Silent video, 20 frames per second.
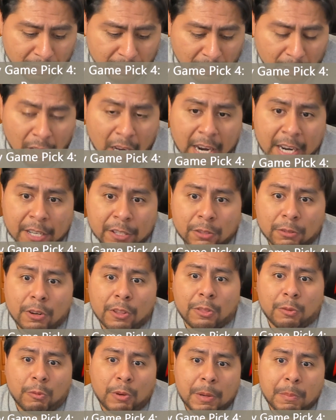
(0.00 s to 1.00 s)
The Lions are a
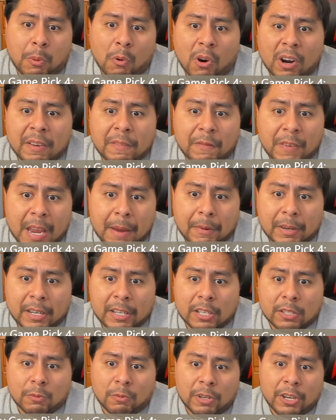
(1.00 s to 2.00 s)
3-point favorite in
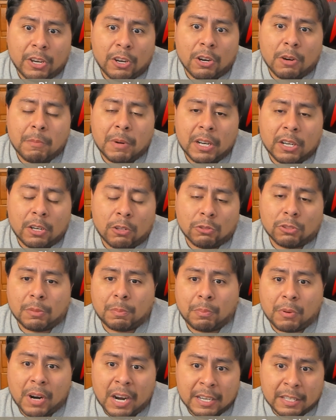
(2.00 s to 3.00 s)
this one here, but it don't
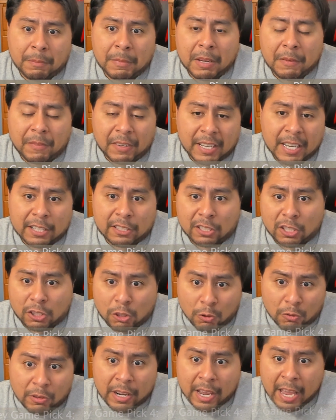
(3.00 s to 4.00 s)
surprise me if it gets
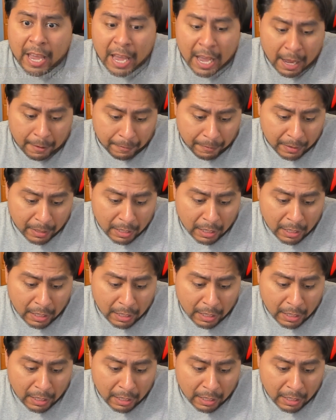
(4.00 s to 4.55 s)
to 2.5.